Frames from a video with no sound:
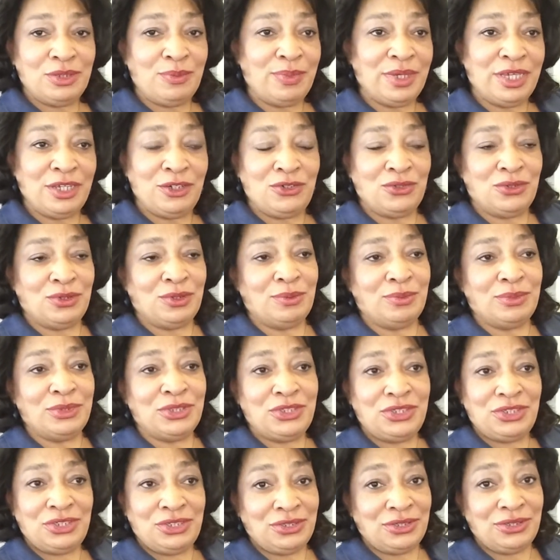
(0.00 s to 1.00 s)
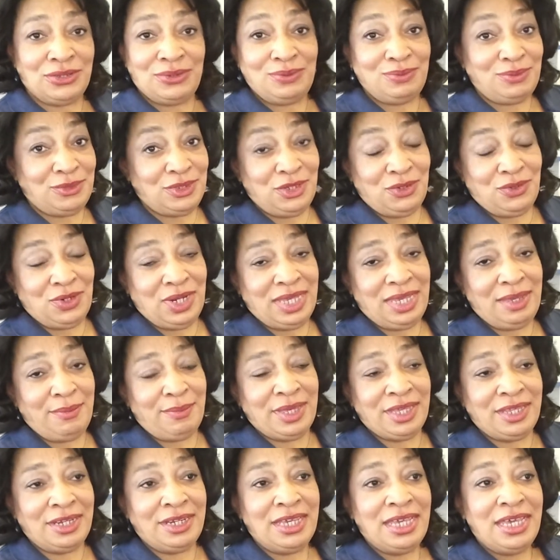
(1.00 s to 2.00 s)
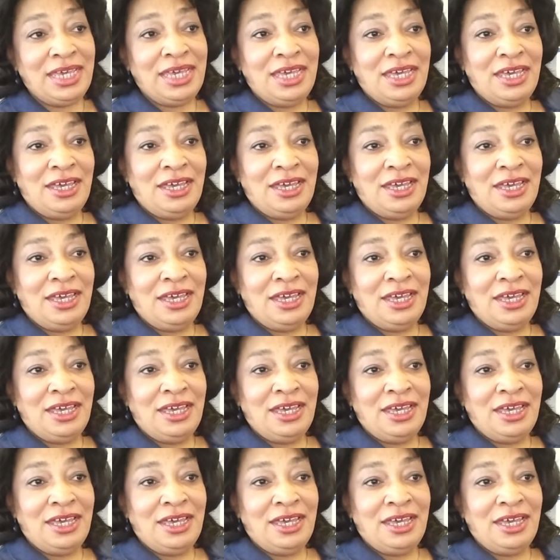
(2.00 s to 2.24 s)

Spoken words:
to bedrooms to you name it,